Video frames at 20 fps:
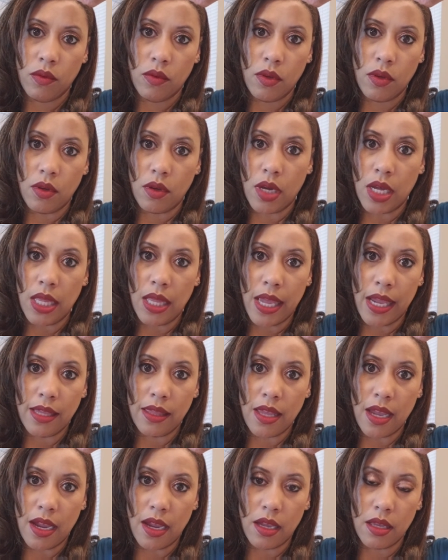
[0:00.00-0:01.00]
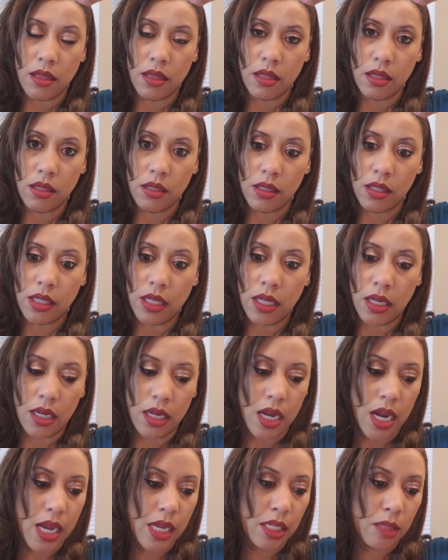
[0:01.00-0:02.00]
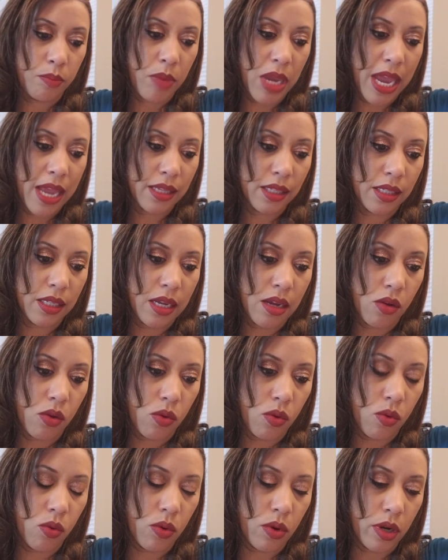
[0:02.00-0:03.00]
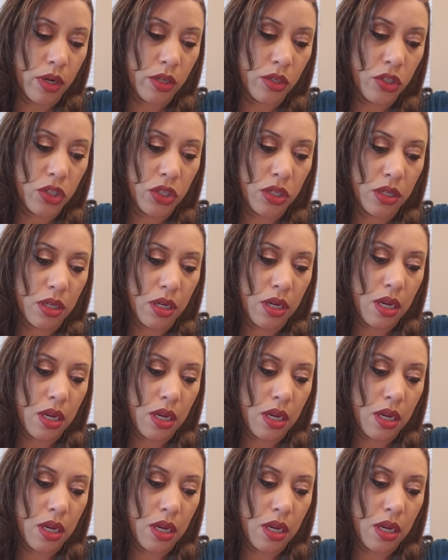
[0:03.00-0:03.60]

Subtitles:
Now I like that. It's a nice pastel orange.